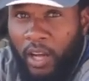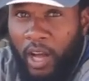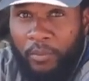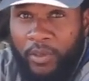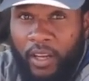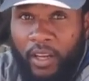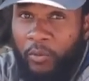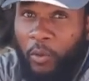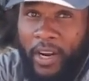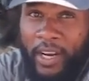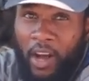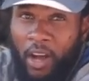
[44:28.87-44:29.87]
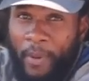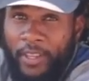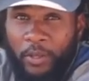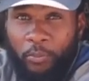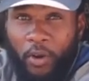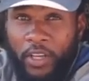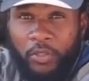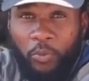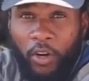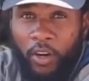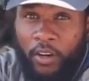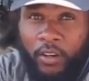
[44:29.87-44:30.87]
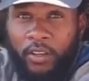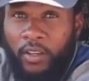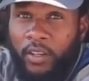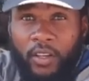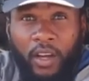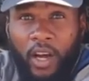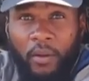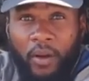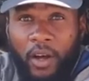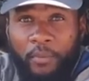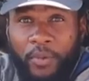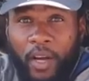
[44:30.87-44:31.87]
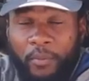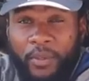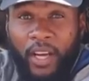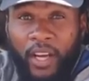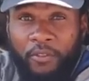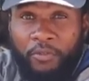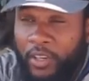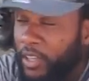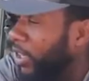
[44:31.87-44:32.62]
I'm done. Right now I'm at the point to where I'm done for